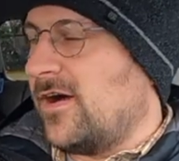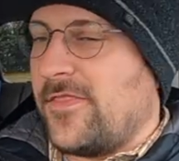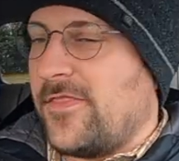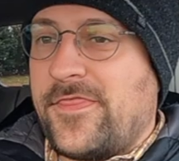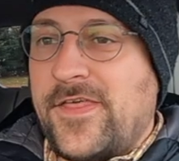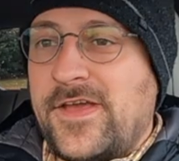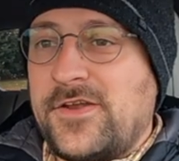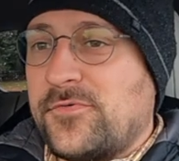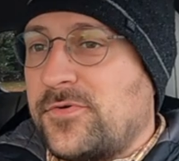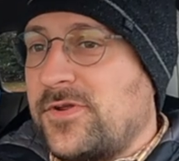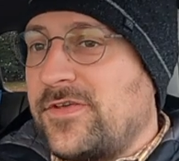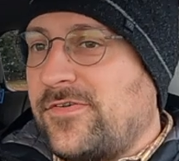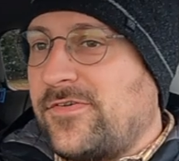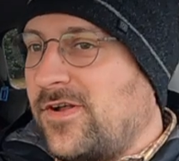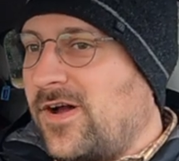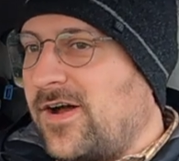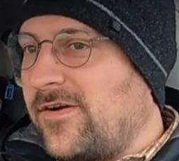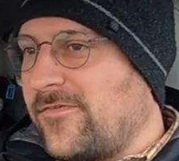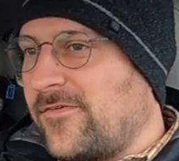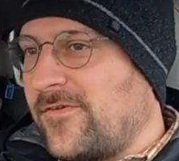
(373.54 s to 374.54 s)
They don't even
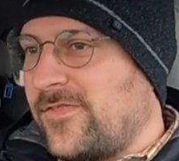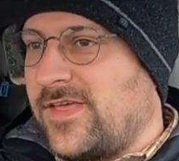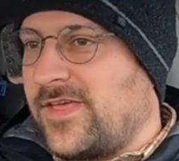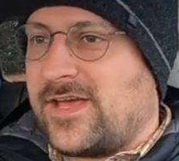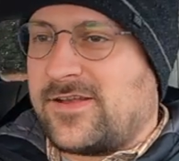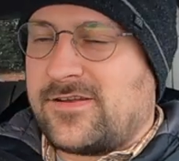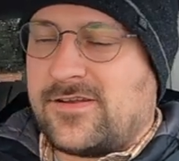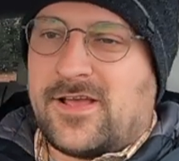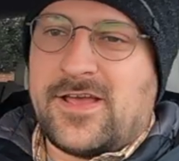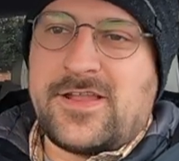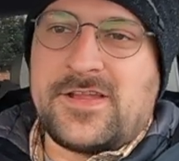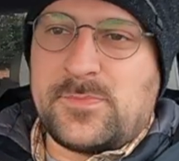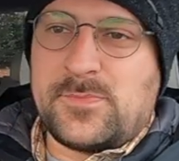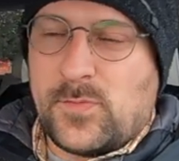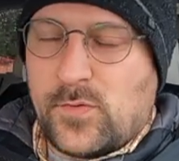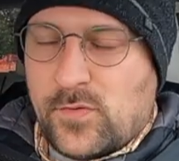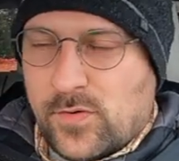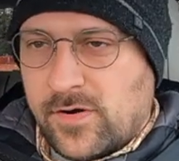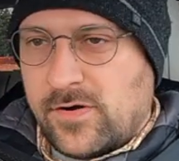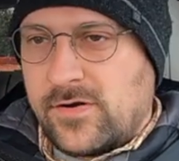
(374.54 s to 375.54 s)
offer that
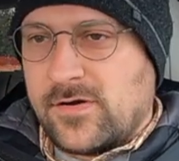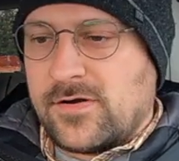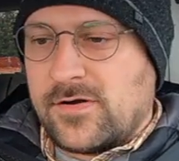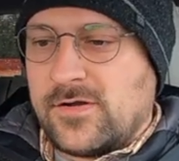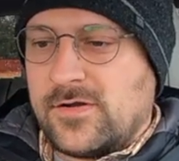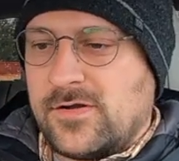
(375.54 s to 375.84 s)
anymore.